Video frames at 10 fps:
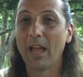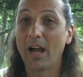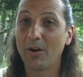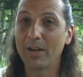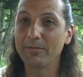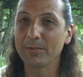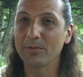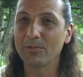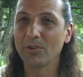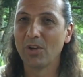
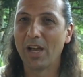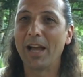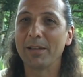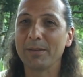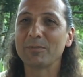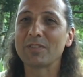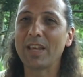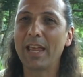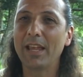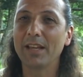However, I am
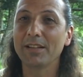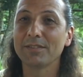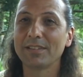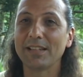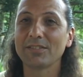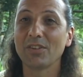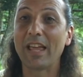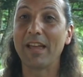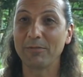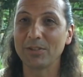saying that
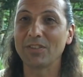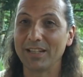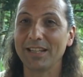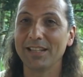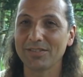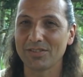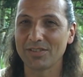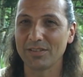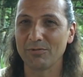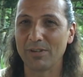everything is a
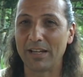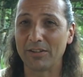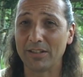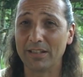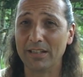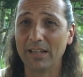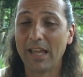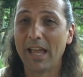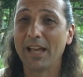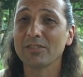singularity,
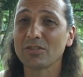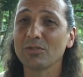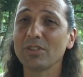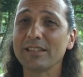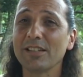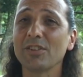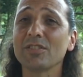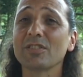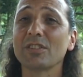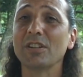and so that there
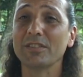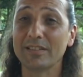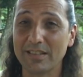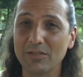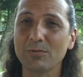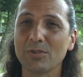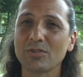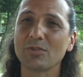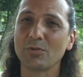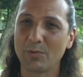is
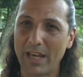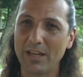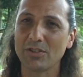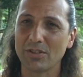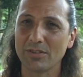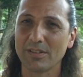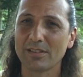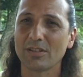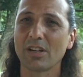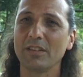continuous creation.
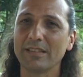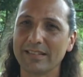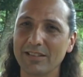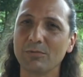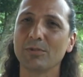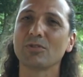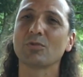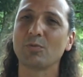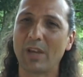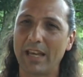It's a
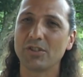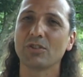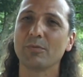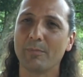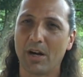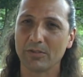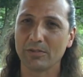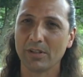continuous creation model.